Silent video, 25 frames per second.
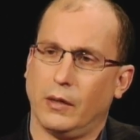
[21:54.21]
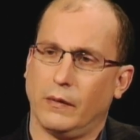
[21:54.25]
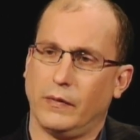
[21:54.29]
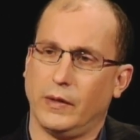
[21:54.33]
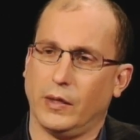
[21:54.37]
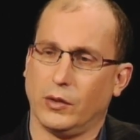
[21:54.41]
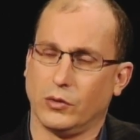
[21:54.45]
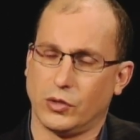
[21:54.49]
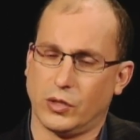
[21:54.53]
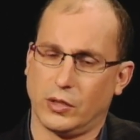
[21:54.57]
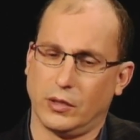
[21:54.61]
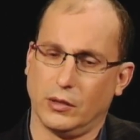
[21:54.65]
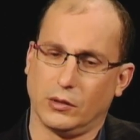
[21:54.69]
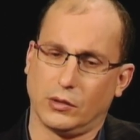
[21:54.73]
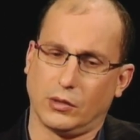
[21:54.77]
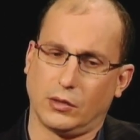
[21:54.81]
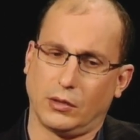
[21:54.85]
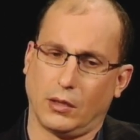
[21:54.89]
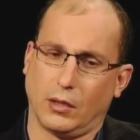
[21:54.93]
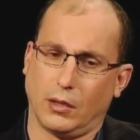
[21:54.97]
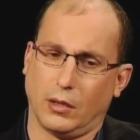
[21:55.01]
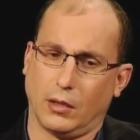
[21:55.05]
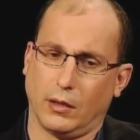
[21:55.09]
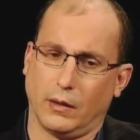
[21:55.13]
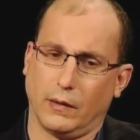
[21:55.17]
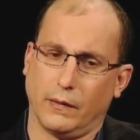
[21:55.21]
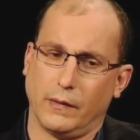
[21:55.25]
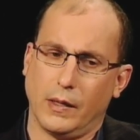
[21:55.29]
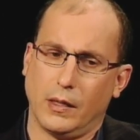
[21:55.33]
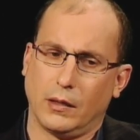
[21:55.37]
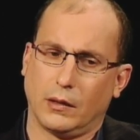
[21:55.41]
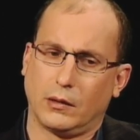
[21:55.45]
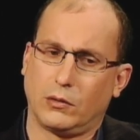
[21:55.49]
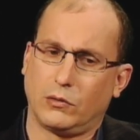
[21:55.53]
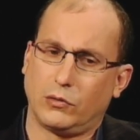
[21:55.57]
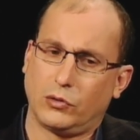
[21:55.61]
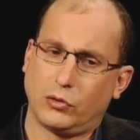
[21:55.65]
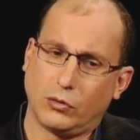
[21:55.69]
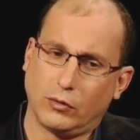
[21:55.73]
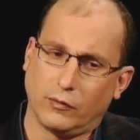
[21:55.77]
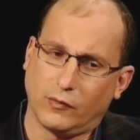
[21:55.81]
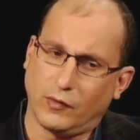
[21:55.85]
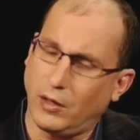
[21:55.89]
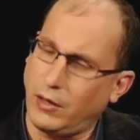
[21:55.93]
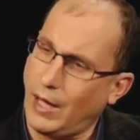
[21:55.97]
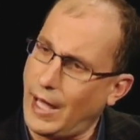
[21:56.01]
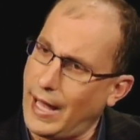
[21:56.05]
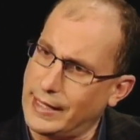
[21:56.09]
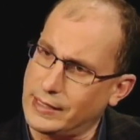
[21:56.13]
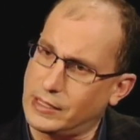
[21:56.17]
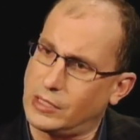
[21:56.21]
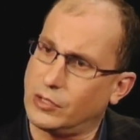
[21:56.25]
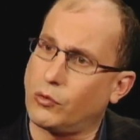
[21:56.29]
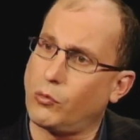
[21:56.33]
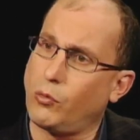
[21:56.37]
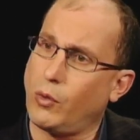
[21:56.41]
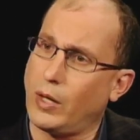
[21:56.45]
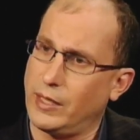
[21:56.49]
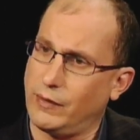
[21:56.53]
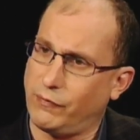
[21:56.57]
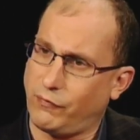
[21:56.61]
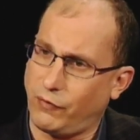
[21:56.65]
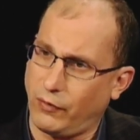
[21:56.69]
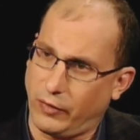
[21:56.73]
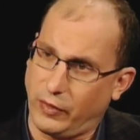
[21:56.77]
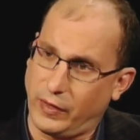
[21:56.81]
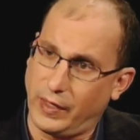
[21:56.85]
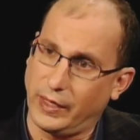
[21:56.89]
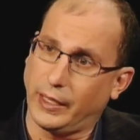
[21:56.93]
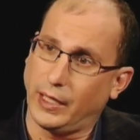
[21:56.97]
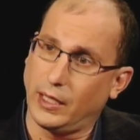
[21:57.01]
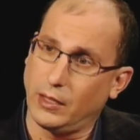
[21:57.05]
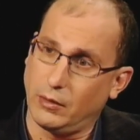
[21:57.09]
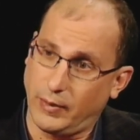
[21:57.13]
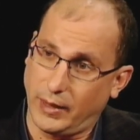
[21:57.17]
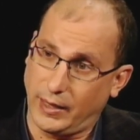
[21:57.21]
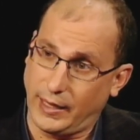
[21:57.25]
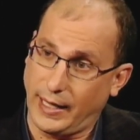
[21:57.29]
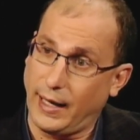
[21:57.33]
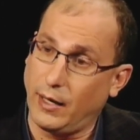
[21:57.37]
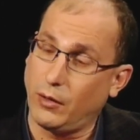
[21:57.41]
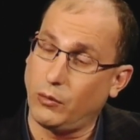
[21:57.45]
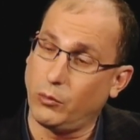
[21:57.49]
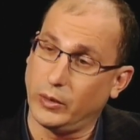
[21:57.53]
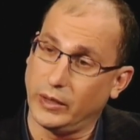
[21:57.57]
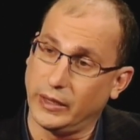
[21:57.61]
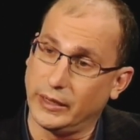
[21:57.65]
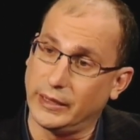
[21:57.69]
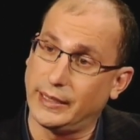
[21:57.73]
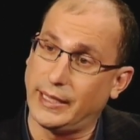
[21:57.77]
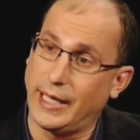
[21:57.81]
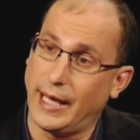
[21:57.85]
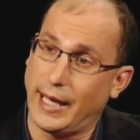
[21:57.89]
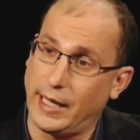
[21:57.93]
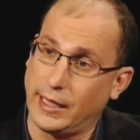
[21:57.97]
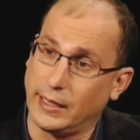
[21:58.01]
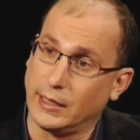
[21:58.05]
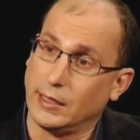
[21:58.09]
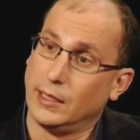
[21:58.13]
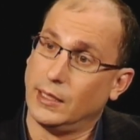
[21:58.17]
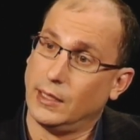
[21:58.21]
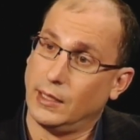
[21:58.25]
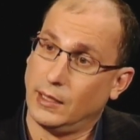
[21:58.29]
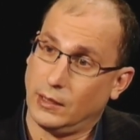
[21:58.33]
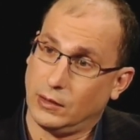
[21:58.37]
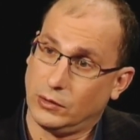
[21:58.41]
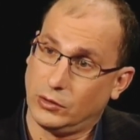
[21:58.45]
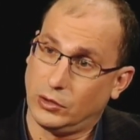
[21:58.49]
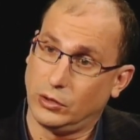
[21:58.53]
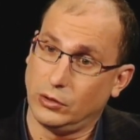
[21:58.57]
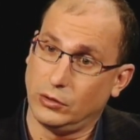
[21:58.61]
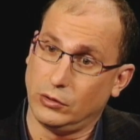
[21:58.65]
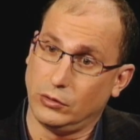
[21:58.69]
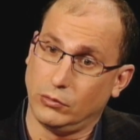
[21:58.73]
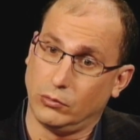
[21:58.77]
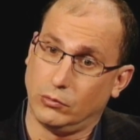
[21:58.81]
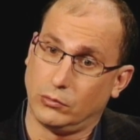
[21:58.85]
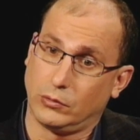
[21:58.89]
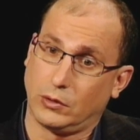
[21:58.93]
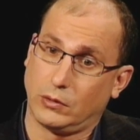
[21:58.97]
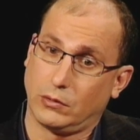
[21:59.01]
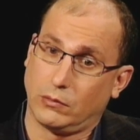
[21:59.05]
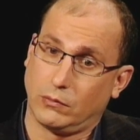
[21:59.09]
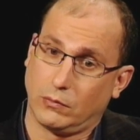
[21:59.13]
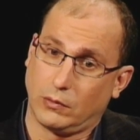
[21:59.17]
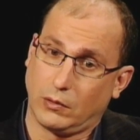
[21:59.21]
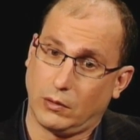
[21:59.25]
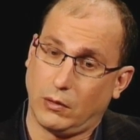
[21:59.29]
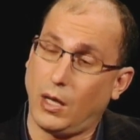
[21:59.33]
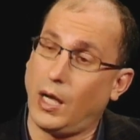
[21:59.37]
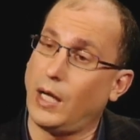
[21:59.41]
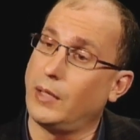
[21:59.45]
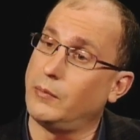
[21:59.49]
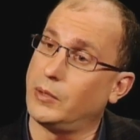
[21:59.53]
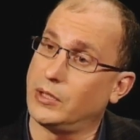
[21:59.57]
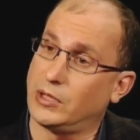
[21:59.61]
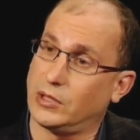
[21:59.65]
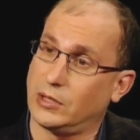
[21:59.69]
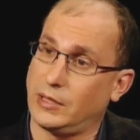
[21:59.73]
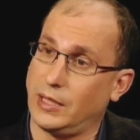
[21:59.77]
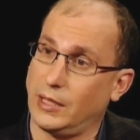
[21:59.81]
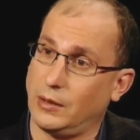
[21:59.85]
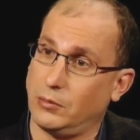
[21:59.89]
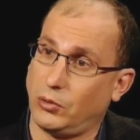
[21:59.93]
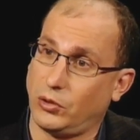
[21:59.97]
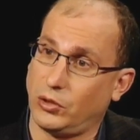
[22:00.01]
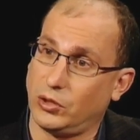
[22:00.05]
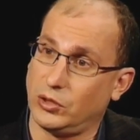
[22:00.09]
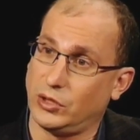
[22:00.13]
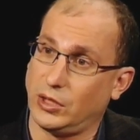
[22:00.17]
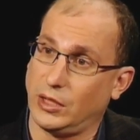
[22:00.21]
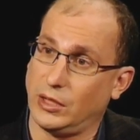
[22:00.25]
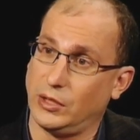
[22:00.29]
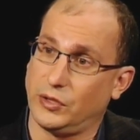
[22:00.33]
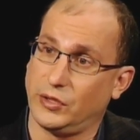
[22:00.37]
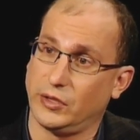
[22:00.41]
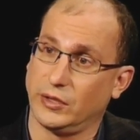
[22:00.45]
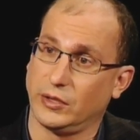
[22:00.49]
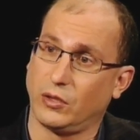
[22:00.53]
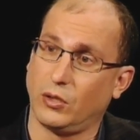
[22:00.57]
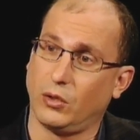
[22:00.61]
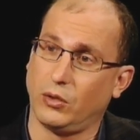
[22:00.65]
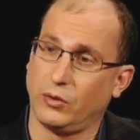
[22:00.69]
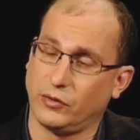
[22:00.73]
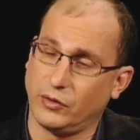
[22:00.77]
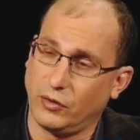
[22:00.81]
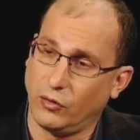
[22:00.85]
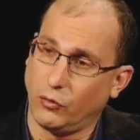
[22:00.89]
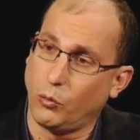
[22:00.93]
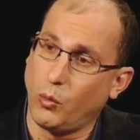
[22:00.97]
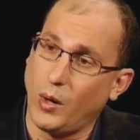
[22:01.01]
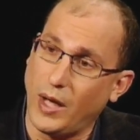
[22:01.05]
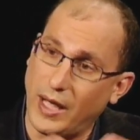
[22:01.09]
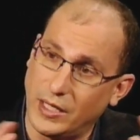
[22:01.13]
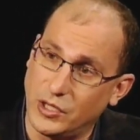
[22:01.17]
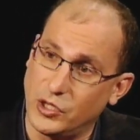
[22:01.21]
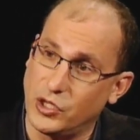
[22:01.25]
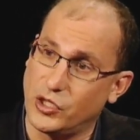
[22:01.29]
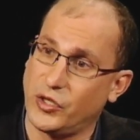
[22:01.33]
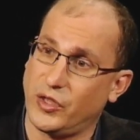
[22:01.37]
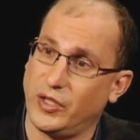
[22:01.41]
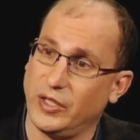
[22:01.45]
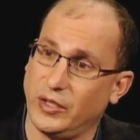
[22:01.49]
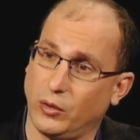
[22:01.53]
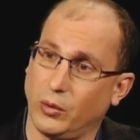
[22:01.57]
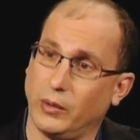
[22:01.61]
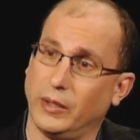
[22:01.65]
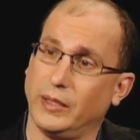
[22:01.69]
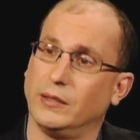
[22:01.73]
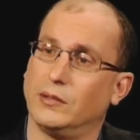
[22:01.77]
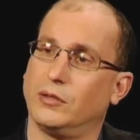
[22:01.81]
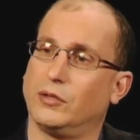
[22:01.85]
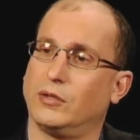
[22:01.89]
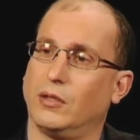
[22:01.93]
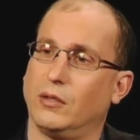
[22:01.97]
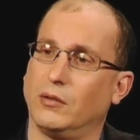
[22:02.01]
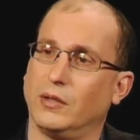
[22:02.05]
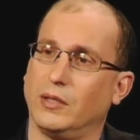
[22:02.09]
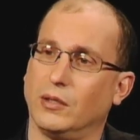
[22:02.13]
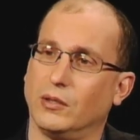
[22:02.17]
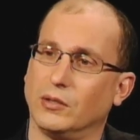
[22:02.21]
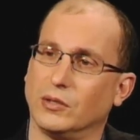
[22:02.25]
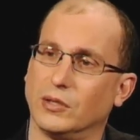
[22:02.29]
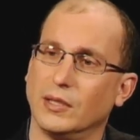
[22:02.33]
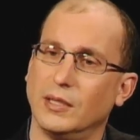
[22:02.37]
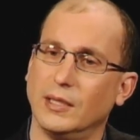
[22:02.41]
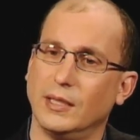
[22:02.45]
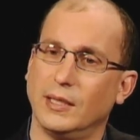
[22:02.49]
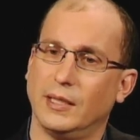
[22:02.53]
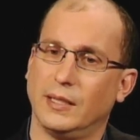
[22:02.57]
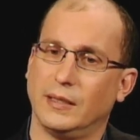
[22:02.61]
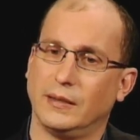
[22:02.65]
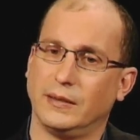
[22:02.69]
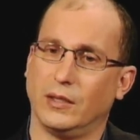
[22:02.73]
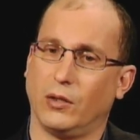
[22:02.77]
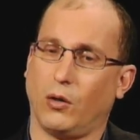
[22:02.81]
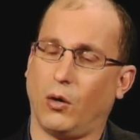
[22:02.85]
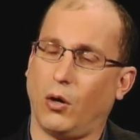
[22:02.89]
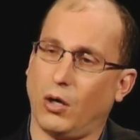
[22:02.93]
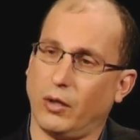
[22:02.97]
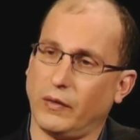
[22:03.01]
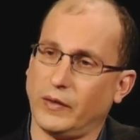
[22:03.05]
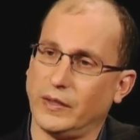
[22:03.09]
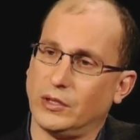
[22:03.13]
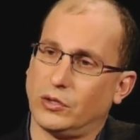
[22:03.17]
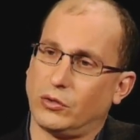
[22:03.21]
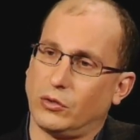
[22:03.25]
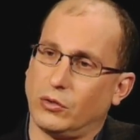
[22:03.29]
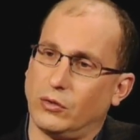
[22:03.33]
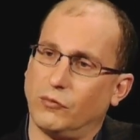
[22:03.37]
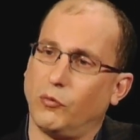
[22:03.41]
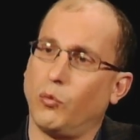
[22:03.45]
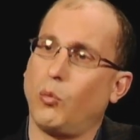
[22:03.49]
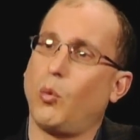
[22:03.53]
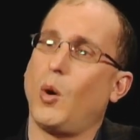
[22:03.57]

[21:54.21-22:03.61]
there's this sort of classic way for thinking about how we get to climate stabilization called the wedge theory. Mm-hmm. So there's, you know, all these sort of